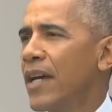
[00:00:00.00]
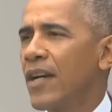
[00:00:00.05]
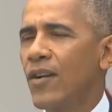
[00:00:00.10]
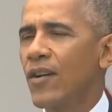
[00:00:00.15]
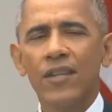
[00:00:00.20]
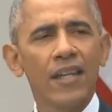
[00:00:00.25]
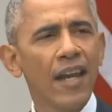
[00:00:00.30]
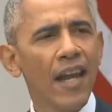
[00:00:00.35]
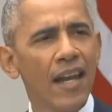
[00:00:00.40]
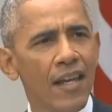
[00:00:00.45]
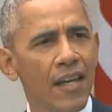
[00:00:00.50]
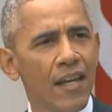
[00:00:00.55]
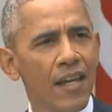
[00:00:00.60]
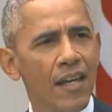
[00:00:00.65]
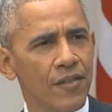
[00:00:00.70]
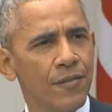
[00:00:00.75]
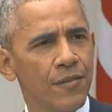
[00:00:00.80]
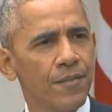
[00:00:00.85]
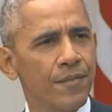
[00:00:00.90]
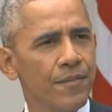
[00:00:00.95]
is bigger than any
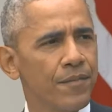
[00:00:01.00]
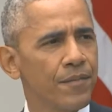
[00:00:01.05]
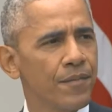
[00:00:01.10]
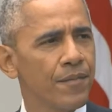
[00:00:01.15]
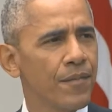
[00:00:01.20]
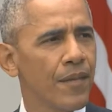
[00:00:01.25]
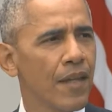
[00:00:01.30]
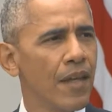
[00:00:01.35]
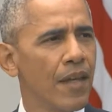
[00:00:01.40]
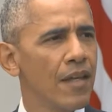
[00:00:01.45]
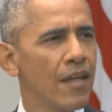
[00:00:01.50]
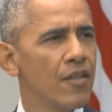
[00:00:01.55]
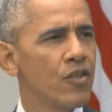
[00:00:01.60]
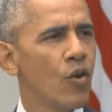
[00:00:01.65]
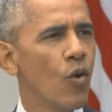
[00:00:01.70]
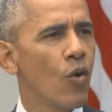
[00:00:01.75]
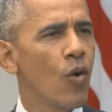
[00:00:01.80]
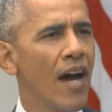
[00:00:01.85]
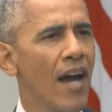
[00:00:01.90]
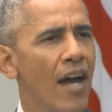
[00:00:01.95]
of us.
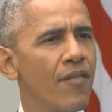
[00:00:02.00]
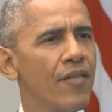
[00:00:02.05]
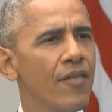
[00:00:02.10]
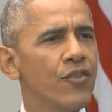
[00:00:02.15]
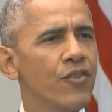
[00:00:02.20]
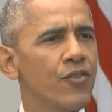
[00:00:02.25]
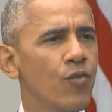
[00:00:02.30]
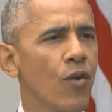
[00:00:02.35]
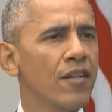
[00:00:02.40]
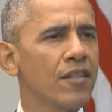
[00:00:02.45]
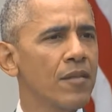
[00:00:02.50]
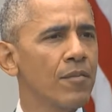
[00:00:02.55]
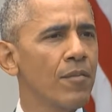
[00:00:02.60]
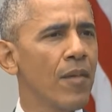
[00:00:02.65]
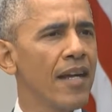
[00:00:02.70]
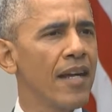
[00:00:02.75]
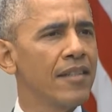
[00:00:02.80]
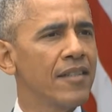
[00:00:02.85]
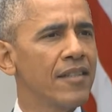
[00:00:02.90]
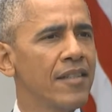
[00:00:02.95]
So I have
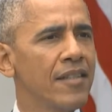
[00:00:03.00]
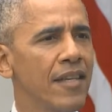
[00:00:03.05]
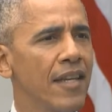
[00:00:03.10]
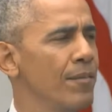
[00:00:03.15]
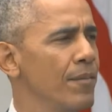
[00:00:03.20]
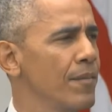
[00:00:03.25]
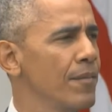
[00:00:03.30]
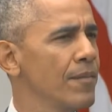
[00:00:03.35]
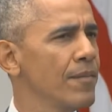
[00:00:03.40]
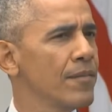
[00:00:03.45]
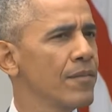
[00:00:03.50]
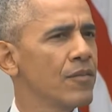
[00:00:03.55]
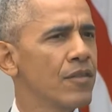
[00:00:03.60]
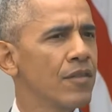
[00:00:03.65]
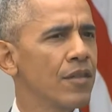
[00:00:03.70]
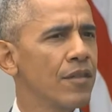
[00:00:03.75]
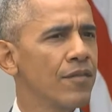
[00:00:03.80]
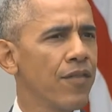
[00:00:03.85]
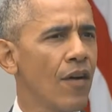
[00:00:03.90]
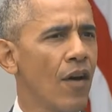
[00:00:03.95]
instructed my team
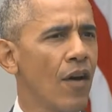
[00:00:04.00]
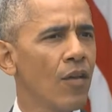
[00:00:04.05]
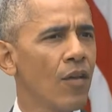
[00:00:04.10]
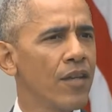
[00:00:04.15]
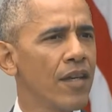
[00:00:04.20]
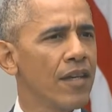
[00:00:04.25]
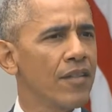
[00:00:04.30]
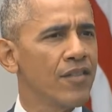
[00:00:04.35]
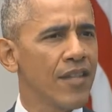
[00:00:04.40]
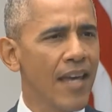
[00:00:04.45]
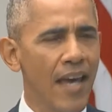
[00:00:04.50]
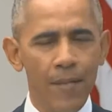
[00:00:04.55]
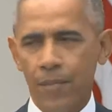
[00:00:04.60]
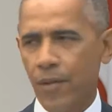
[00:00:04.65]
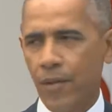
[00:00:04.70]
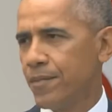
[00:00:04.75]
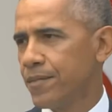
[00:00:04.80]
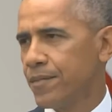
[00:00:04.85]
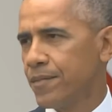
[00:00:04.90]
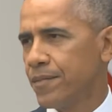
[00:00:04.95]
to follow the
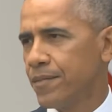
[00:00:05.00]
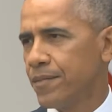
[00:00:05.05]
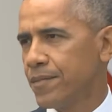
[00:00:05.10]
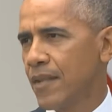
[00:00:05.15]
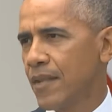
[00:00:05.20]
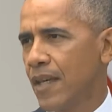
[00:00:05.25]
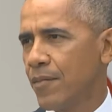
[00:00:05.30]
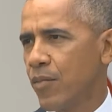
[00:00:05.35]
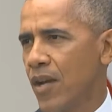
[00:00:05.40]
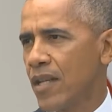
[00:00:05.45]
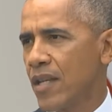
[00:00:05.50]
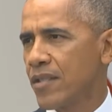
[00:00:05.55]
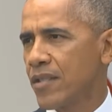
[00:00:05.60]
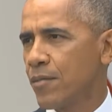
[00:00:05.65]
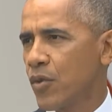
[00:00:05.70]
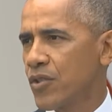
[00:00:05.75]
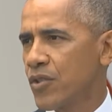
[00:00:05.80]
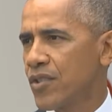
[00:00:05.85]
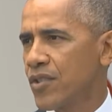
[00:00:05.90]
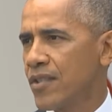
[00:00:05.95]
example that
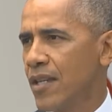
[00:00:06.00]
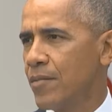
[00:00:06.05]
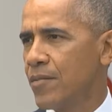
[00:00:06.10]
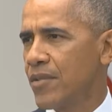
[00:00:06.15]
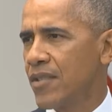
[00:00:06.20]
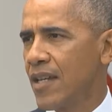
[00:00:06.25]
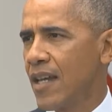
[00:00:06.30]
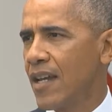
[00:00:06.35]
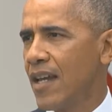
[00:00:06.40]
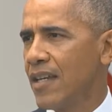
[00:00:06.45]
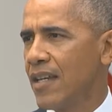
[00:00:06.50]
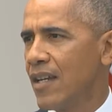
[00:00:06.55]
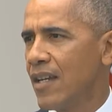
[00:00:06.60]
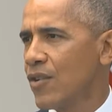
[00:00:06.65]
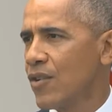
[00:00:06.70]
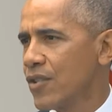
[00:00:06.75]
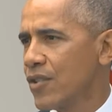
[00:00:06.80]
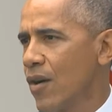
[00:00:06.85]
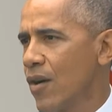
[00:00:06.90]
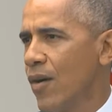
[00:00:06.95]
President Bush's team set 8
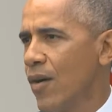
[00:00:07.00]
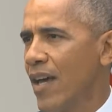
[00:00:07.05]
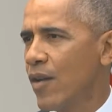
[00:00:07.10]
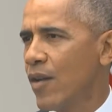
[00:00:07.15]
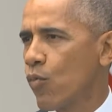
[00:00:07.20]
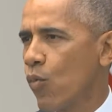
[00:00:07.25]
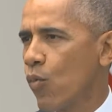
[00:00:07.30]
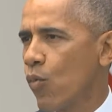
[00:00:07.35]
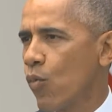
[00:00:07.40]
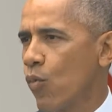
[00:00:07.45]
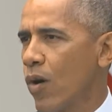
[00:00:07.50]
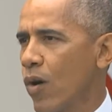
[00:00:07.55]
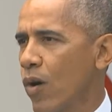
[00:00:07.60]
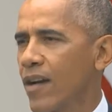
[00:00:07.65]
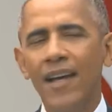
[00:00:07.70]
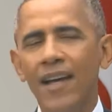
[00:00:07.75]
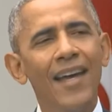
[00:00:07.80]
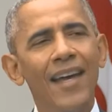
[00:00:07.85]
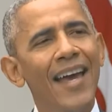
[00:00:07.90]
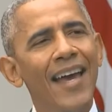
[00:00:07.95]
years ago and
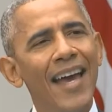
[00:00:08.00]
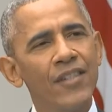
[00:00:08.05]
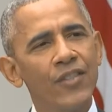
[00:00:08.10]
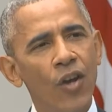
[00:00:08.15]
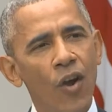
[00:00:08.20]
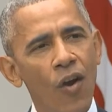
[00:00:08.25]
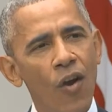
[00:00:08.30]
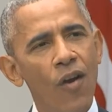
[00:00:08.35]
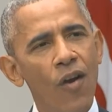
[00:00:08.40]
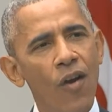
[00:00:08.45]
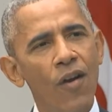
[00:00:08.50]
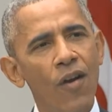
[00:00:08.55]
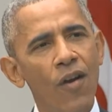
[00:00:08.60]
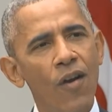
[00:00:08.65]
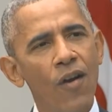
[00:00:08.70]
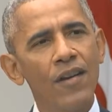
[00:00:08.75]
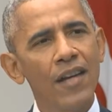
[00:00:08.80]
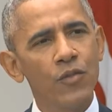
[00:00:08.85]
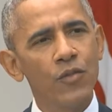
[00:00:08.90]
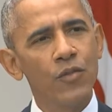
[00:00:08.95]
work as
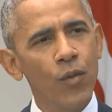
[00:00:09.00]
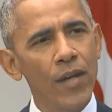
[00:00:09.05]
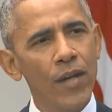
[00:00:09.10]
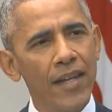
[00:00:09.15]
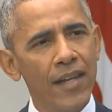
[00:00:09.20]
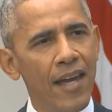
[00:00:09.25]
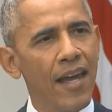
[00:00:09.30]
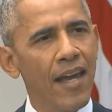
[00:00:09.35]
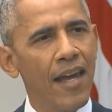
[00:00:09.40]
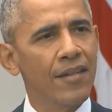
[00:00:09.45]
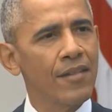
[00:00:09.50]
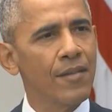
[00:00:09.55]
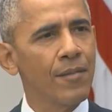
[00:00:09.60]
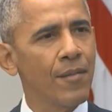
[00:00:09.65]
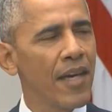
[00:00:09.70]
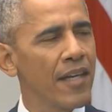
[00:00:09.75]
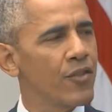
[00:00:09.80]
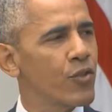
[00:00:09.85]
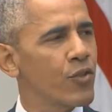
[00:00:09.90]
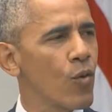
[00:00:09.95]
hard as we can
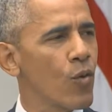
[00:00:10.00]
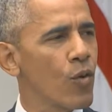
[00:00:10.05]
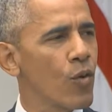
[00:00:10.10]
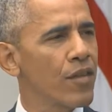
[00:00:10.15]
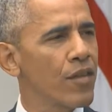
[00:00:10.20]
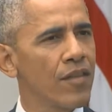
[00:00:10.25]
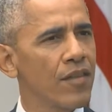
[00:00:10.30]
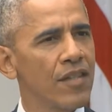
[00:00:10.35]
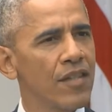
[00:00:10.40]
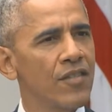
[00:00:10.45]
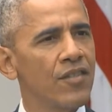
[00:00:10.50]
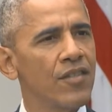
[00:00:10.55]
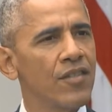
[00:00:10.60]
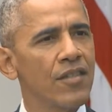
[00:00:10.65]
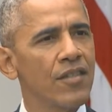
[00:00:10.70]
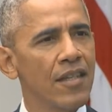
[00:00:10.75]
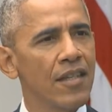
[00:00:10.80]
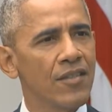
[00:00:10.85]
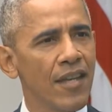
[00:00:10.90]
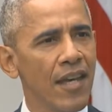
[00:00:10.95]
to make sure that this
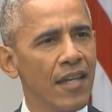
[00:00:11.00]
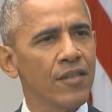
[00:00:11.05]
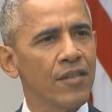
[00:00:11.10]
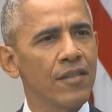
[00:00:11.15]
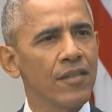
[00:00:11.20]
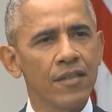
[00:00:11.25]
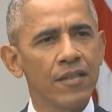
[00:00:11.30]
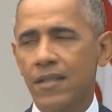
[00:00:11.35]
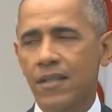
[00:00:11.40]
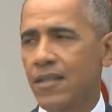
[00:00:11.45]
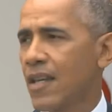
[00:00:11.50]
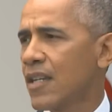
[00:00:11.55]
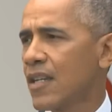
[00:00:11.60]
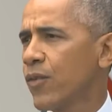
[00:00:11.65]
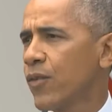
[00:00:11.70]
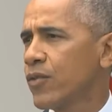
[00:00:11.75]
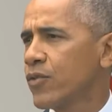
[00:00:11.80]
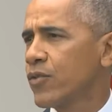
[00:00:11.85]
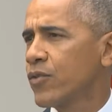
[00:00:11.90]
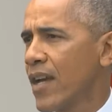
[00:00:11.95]
is a
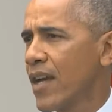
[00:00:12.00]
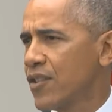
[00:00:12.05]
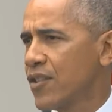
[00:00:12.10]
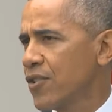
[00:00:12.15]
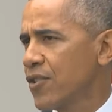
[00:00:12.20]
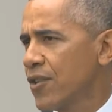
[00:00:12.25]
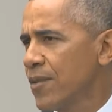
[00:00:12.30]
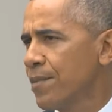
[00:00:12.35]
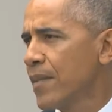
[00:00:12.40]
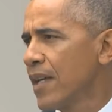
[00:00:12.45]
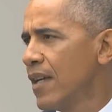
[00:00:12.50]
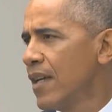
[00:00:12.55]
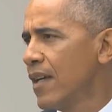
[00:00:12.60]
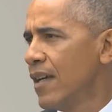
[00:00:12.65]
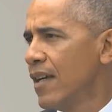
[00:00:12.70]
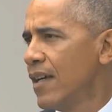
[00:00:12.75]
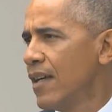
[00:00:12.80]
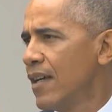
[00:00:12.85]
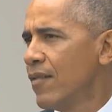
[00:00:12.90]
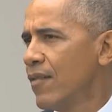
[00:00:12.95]
successful transition
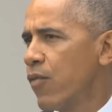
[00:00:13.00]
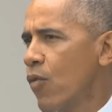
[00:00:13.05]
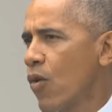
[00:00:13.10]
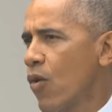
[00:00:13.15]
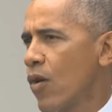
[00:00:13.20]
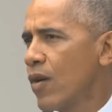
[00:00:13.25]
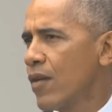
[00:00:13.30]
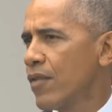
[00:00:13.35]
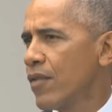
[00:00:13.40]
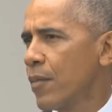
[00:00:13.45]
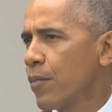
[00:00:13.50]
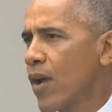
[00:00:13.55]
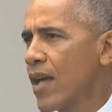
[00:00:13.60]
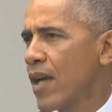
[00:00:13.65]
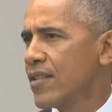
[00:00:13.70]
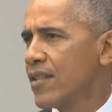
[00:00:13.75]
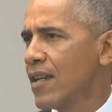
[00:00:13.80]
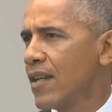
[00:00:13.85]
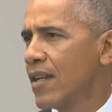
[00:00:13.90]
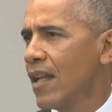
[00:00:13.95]
for the
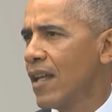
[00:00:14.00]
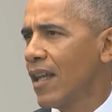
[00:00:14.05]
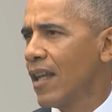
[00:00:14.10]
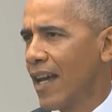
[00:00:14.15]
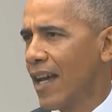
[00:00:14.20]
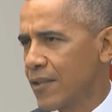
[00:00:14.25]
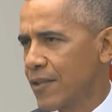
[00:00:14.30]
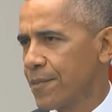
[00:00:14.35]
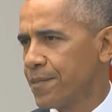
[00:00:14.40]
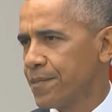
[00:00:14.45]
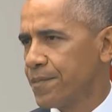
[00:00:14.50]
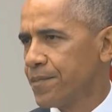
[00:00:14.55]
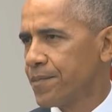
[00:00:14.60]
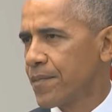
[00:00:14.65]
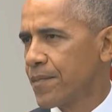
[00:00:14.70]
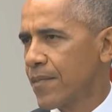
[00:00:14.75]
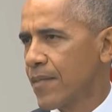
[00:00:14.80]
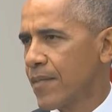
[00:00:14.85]
president-elect.